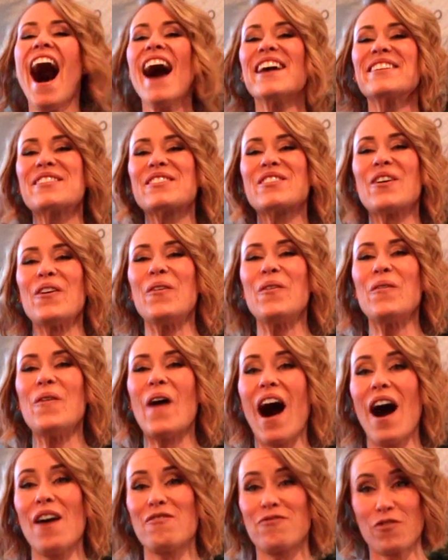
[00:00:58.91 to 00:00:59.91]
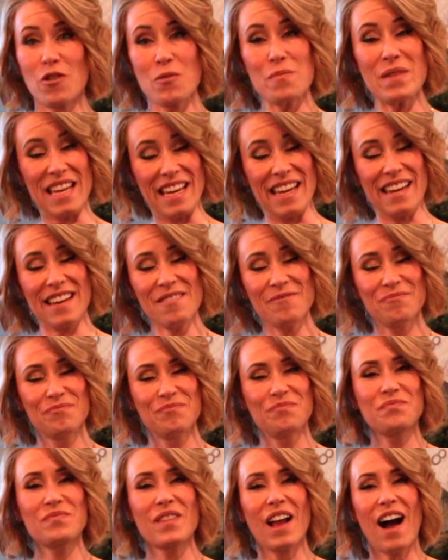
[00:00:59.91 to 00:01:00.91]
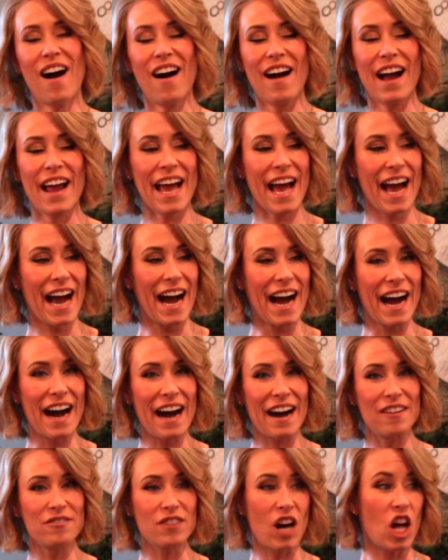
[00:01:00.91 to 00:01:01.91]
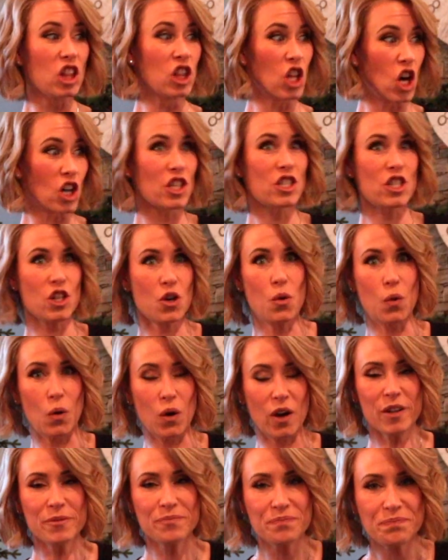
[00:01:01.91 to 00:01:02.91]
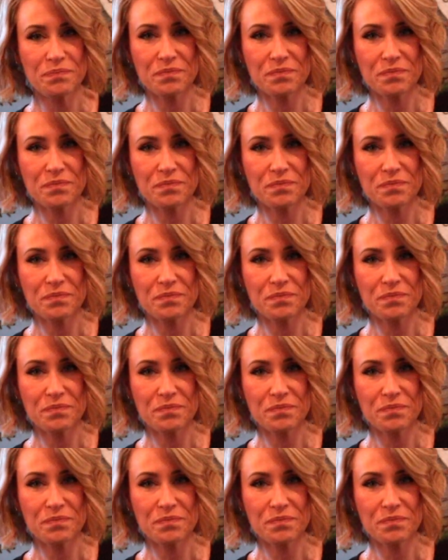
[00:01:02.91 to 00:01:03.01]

So for me, I have a lot of decor.